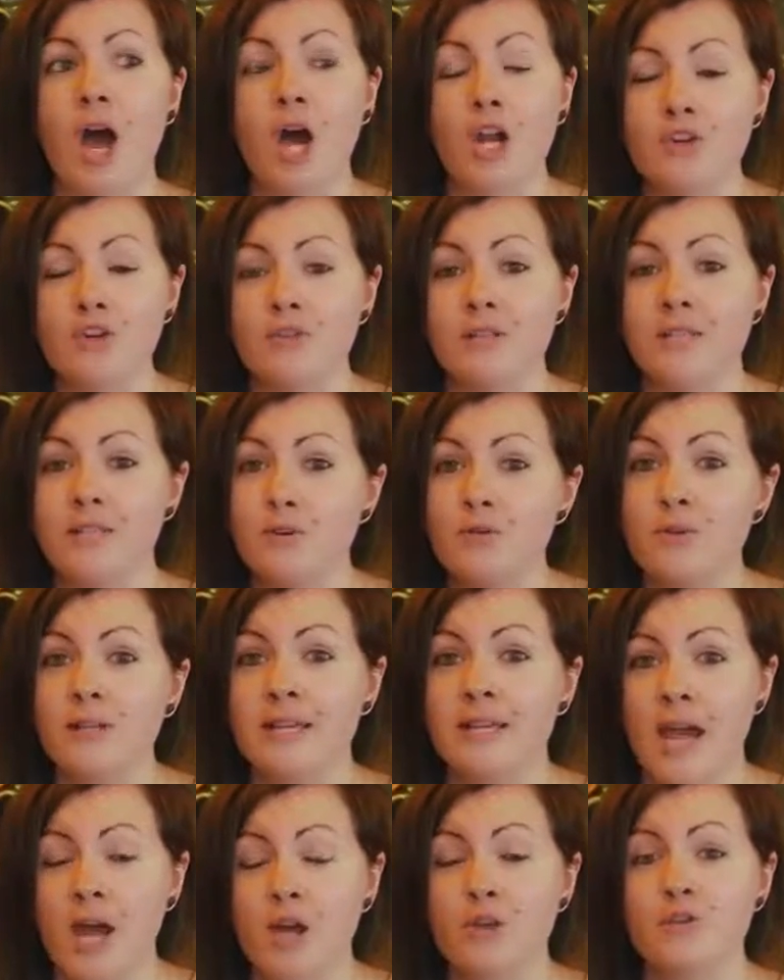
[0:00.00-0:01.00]

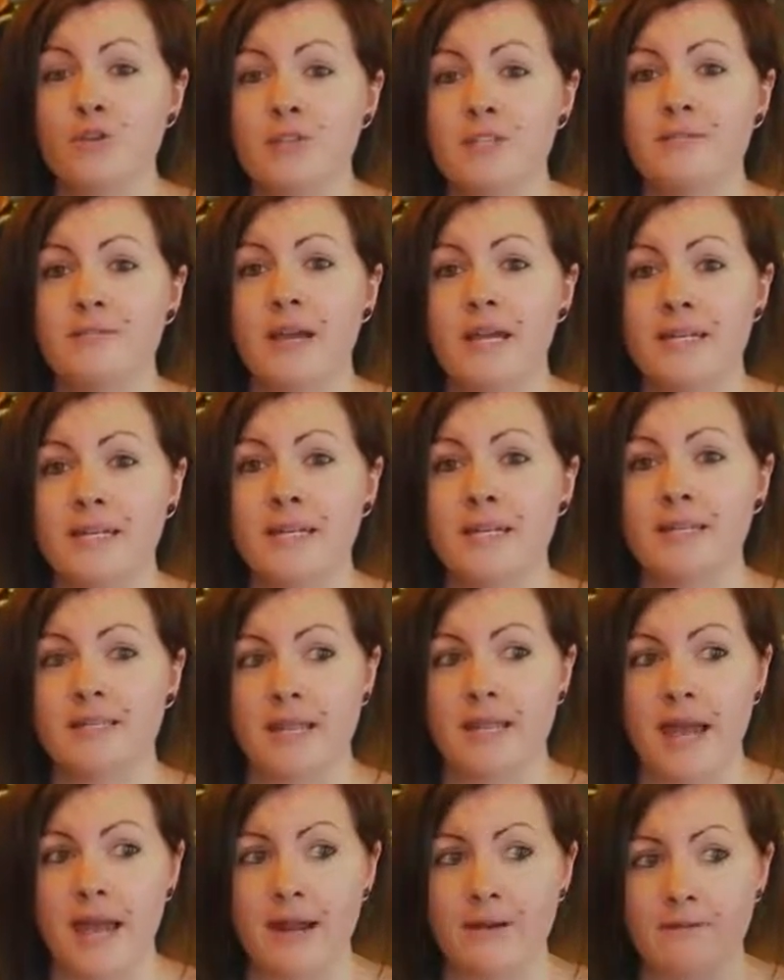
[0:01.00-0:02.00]
literally hundreds of ideas.
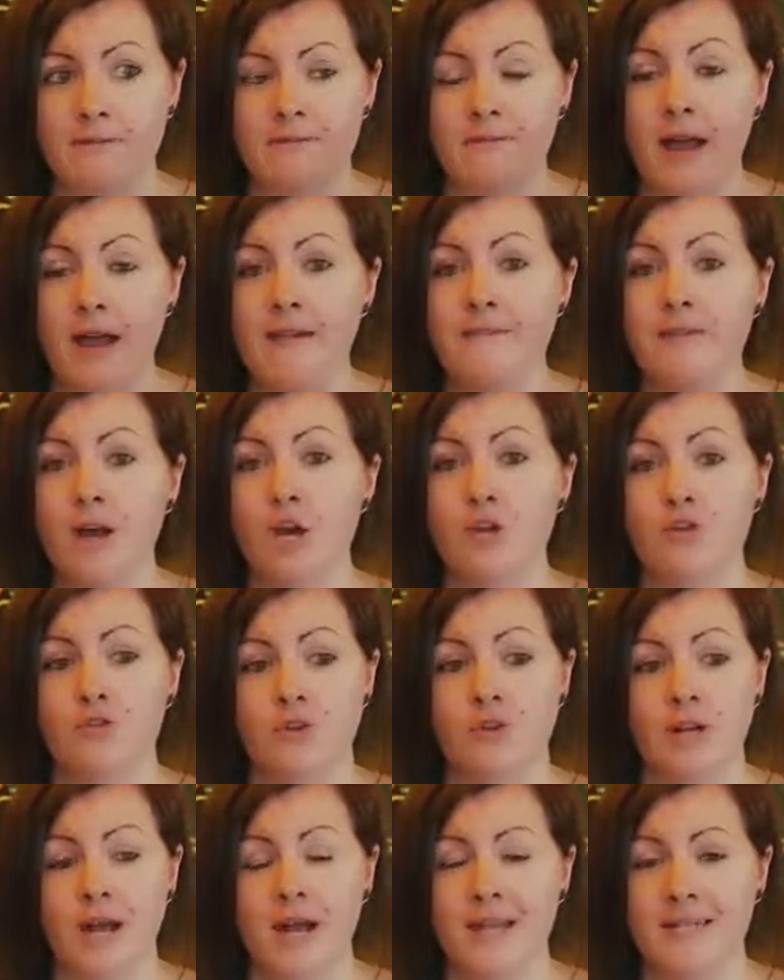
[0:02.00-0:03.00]
I had a 500